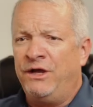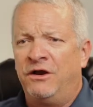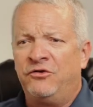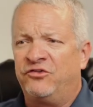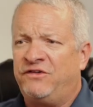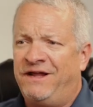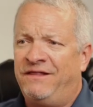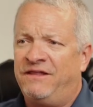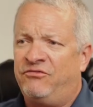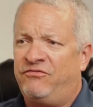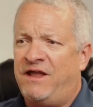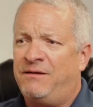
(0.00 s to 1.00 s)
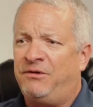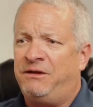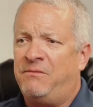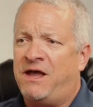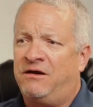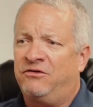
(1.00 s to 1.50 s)
We understand that family
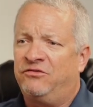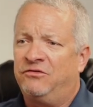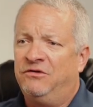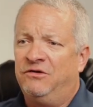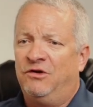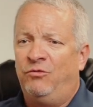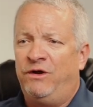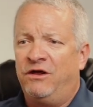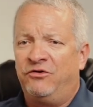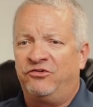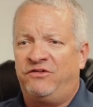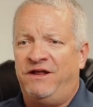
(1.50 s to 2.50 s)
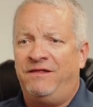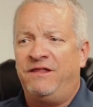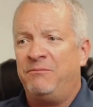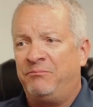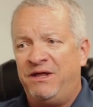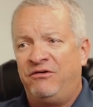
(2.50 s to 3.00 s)
matters. We understand that